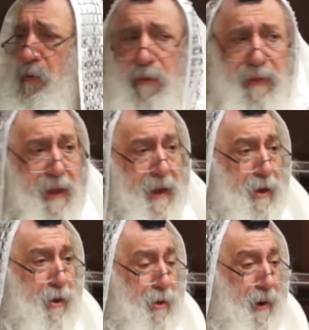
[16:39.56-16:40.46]
Don't think,
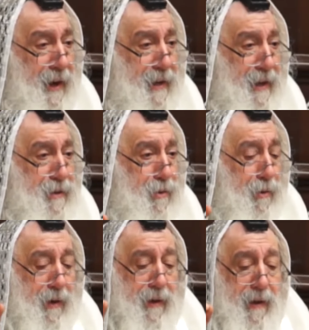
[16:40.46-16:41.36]
I
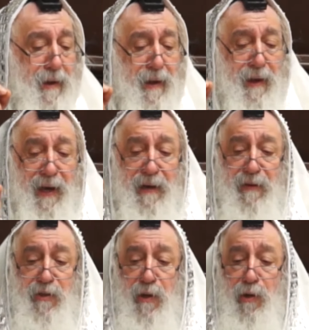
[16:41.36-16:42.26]
saw
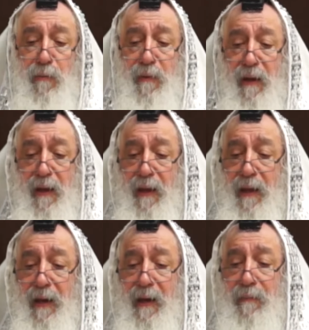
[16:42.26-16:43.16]
Alav Shalom,
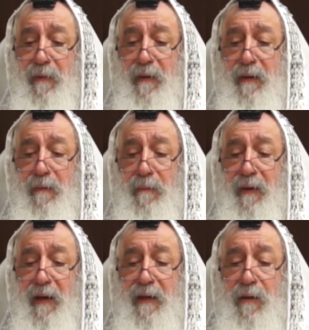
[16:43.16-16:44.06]
Rabbi
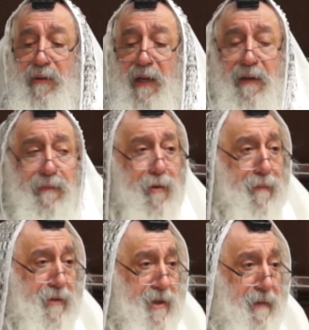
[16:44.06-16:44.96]
Michael Yehuda
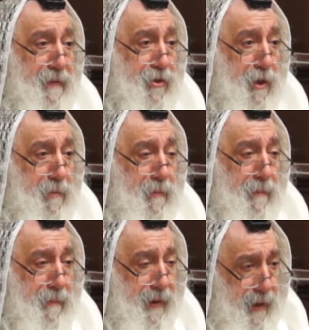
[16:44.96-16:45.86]
Levkovich, Alav Shalom,
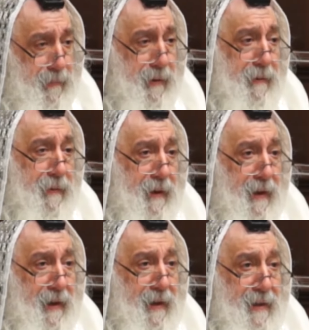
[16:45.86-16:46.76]

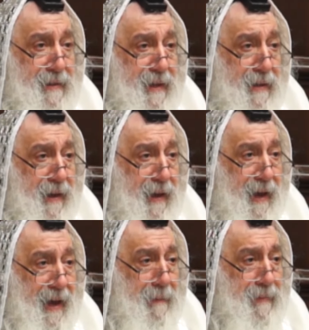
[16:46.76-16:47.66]
he said,
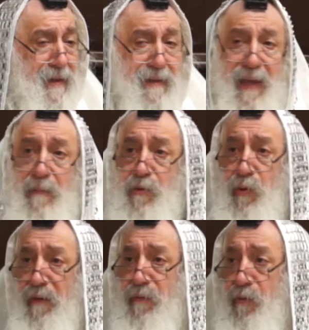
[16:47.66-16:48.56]
how many times
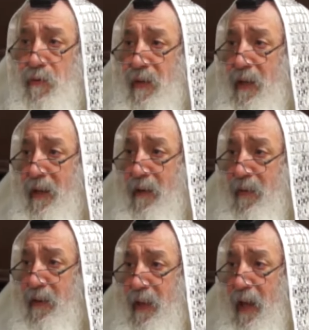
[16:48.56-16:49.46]
you have to say
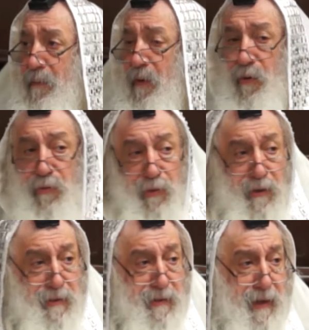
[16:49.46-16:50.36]
every time
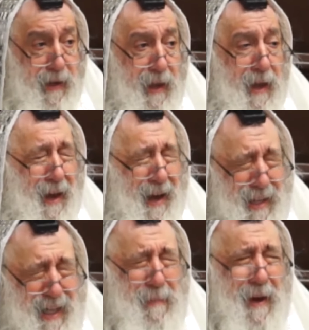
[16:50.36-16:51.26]
during the day,
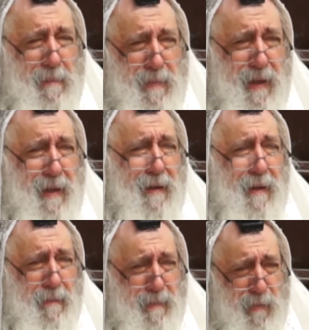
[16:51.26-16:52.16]
Ani Ma'amin,
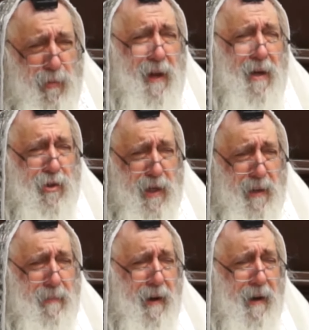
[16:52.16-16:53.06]
Be'emunah
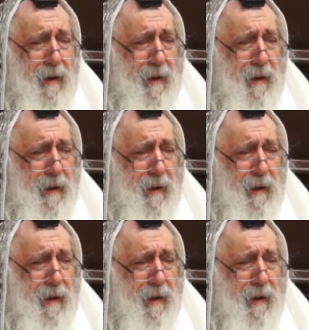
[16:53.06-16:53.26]
Shelema.